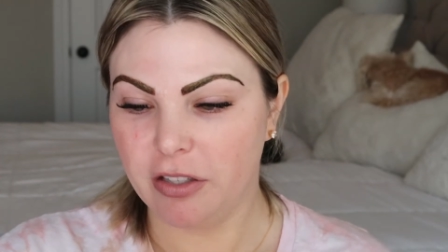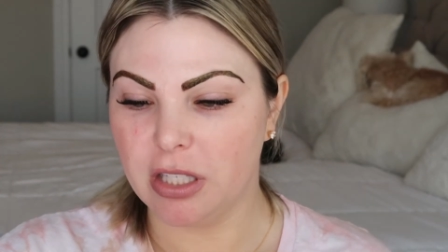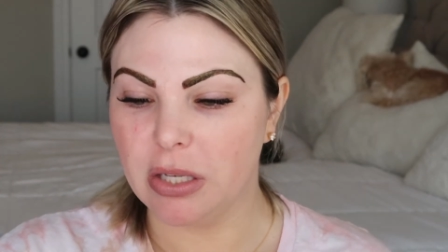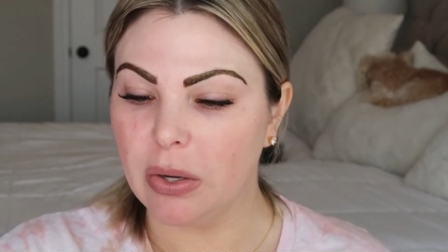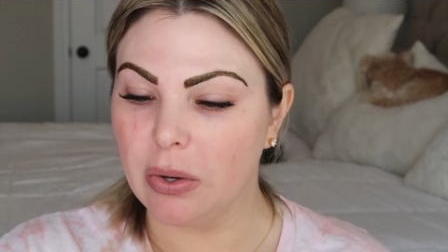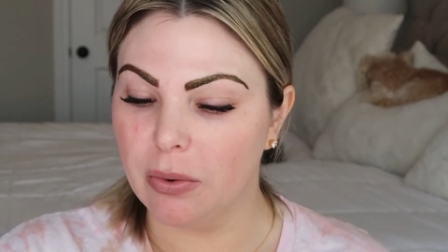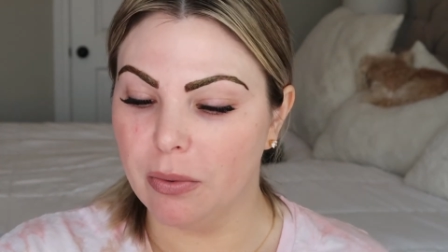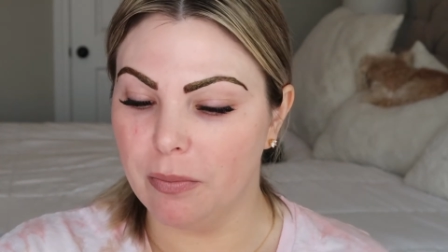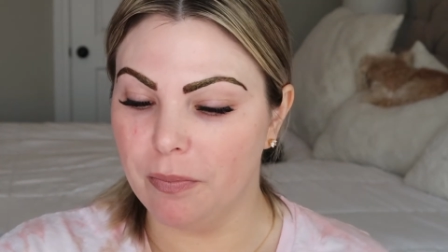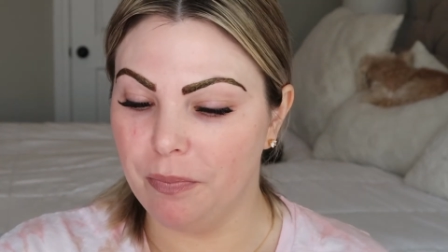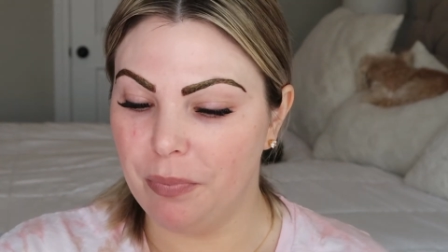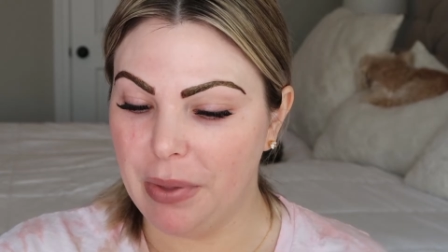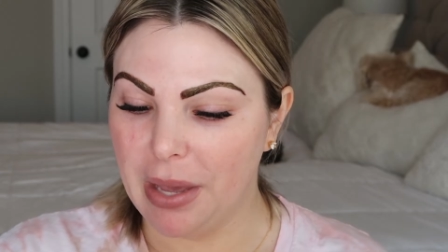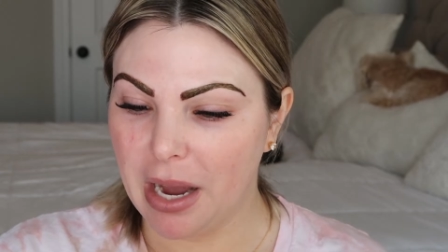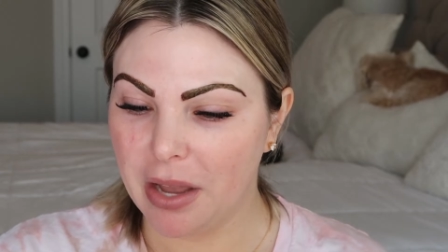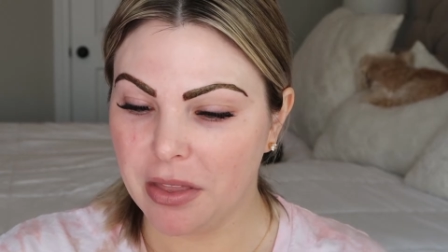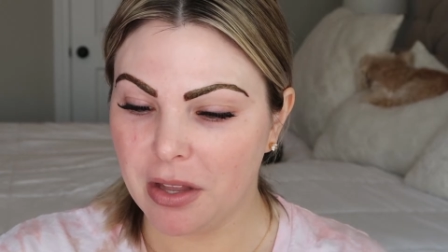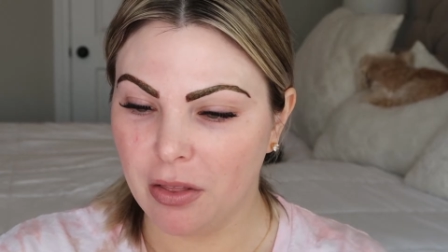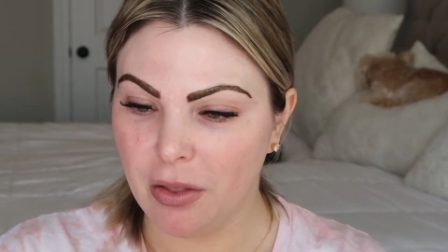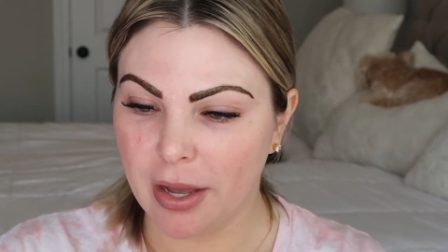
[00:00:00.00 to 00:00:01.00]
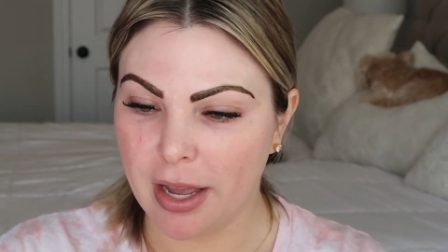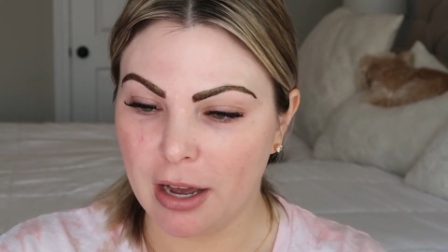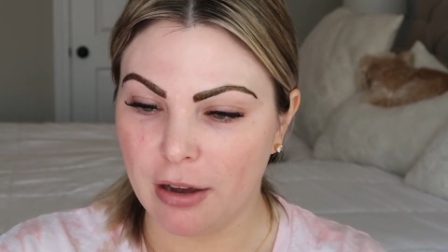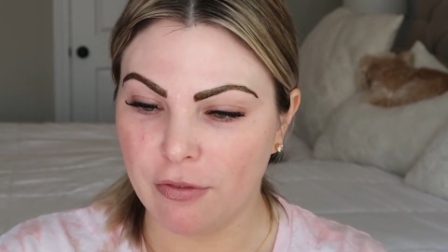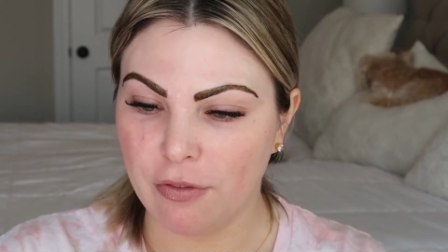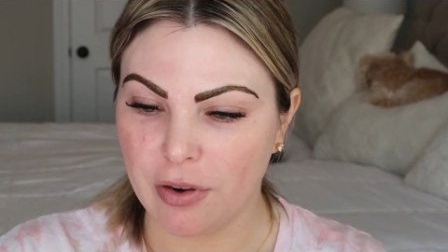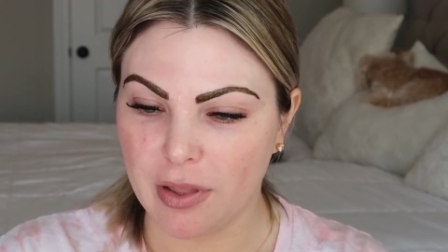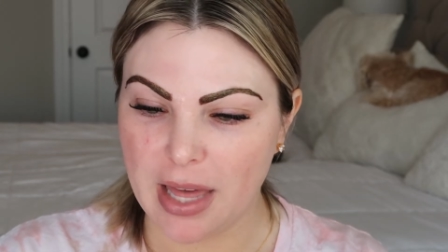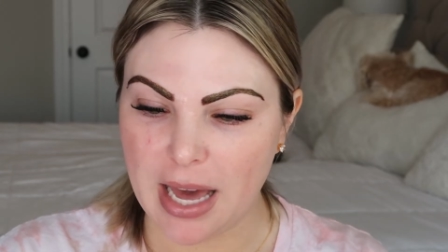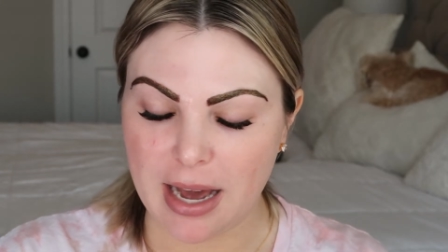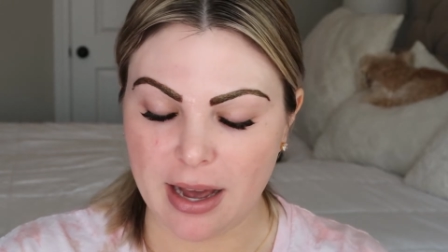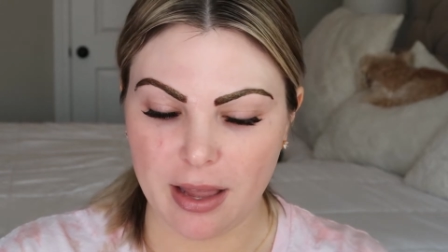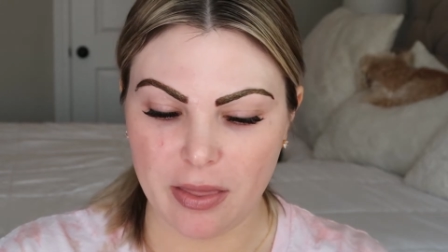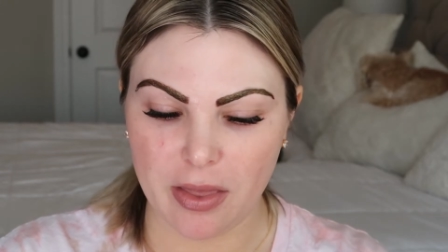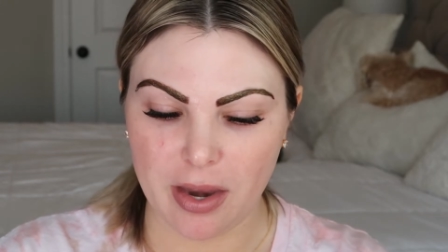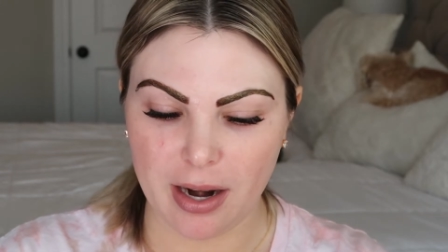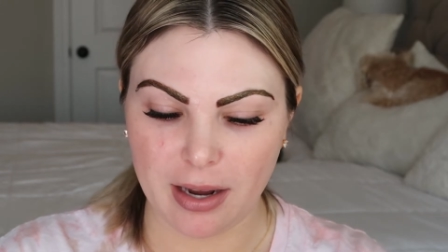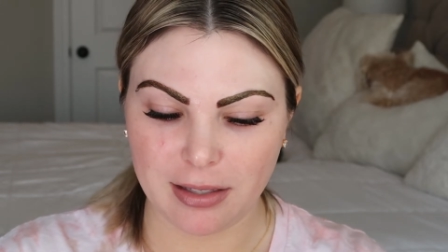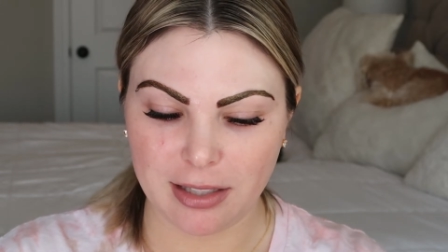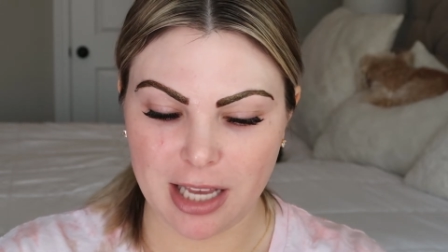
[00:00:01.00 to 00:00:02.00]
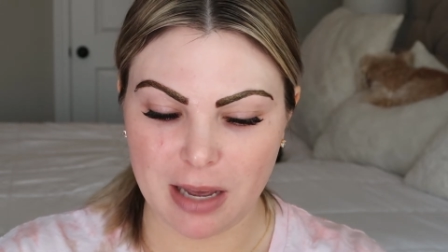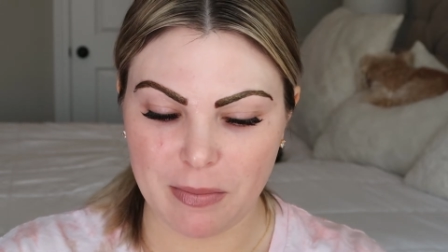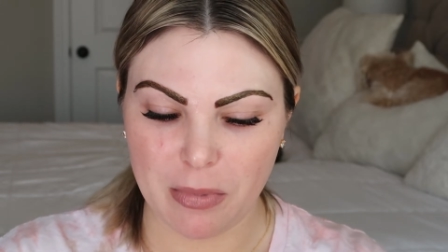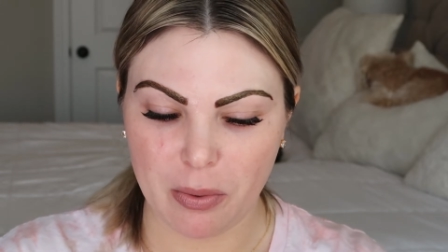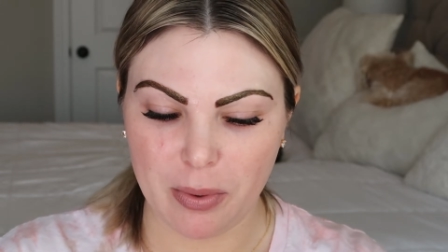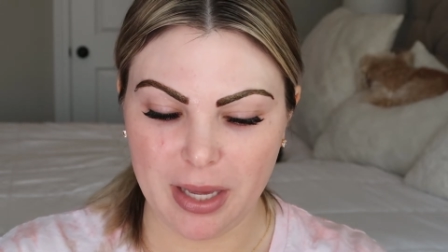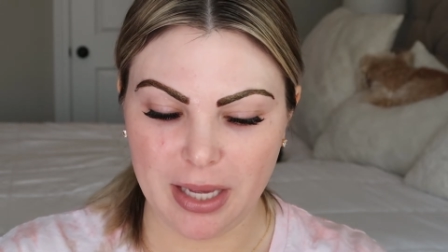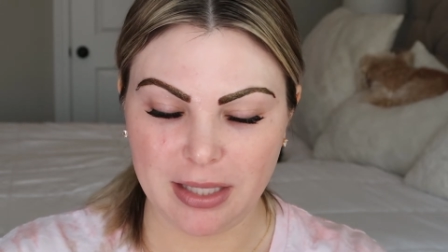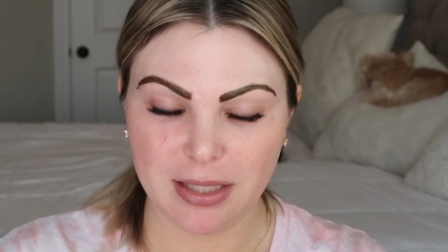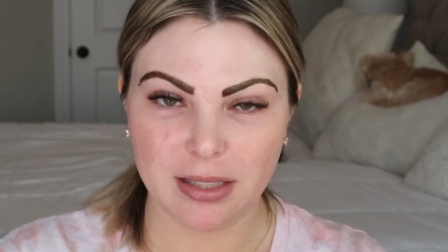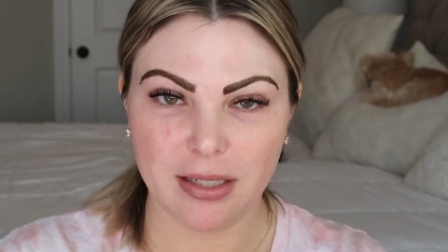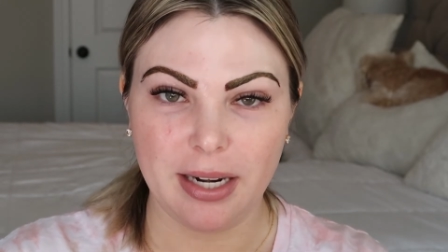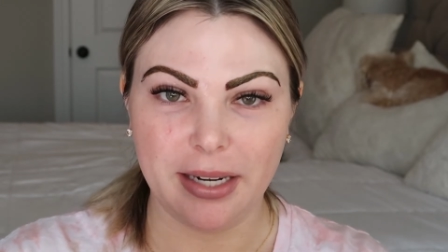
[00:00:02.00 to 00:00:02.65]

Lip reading: So be on the lookout for that in the next couple weeks.